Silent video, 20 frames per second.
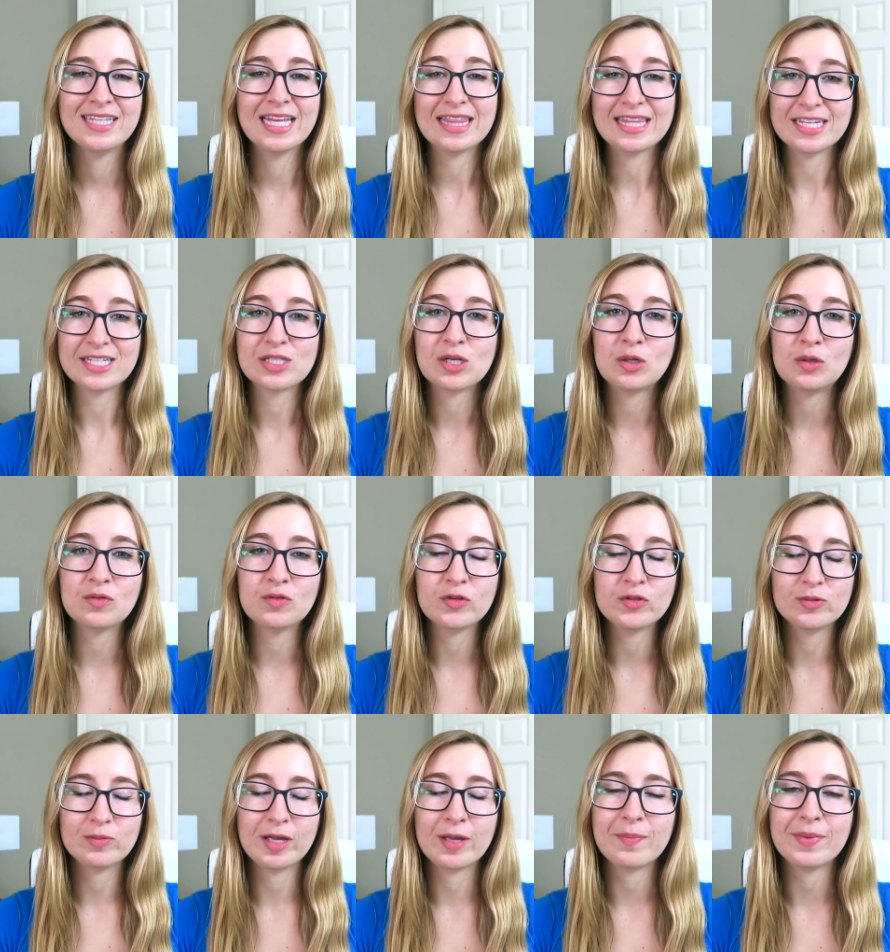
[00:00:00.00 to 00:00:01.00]
that these whole
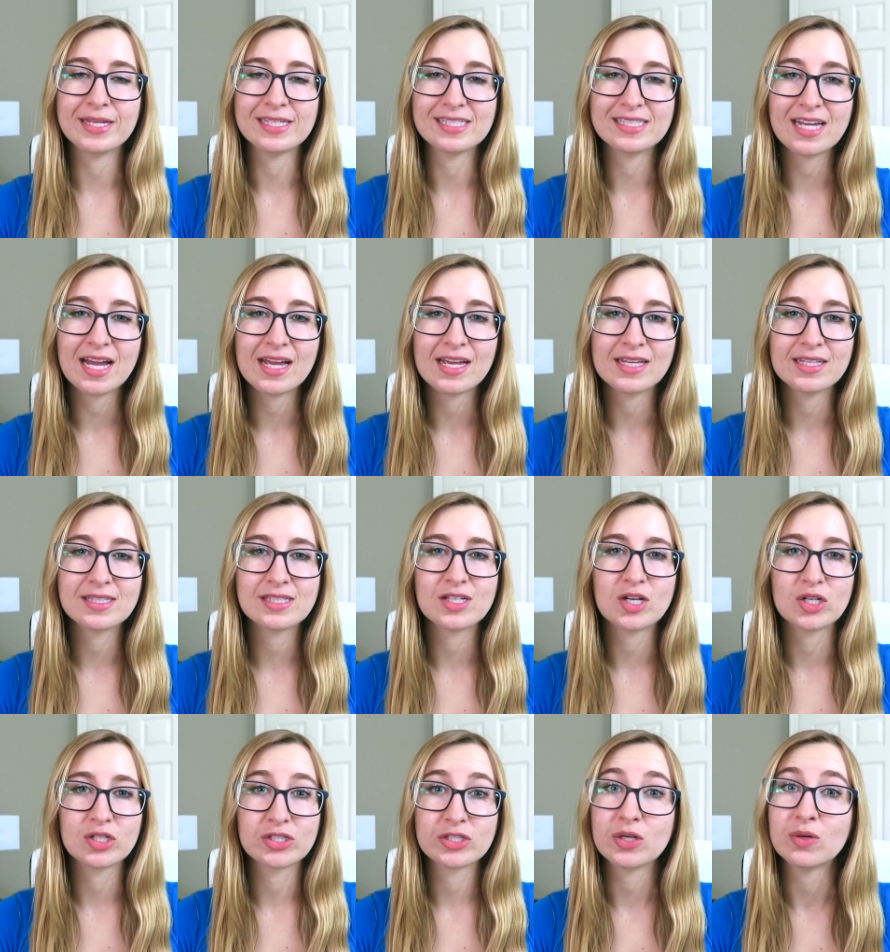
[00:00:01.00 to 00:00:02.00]
foods, plant-based diets
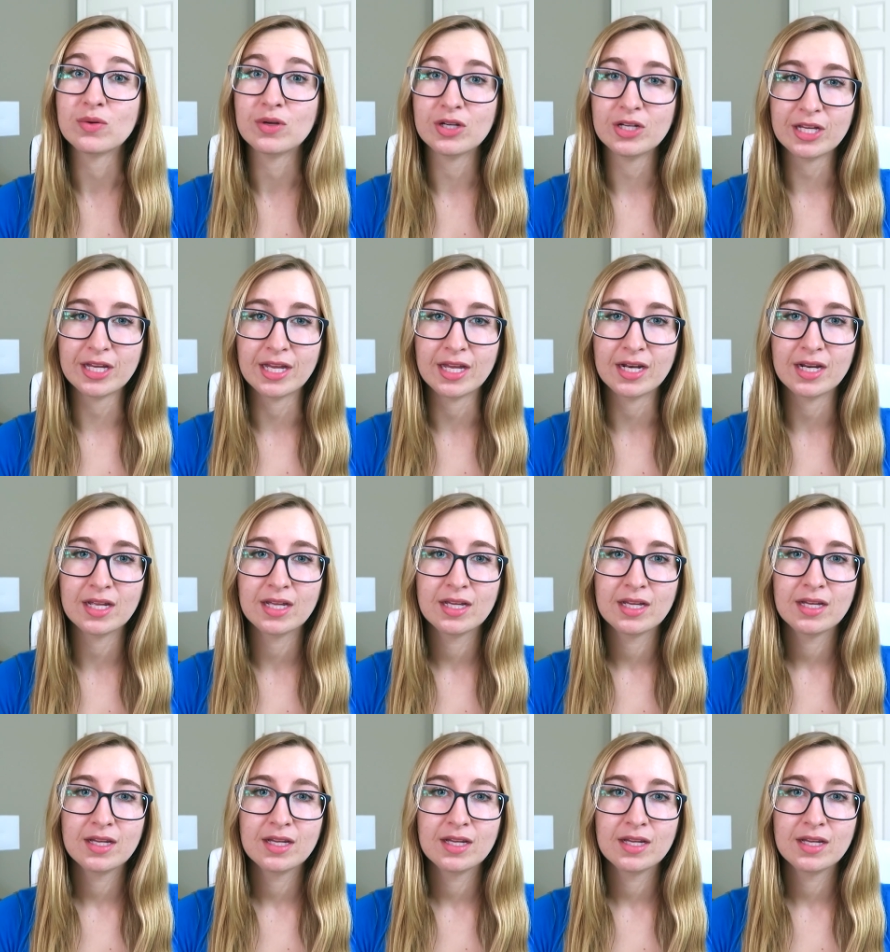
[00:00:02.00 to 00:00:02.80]
are so good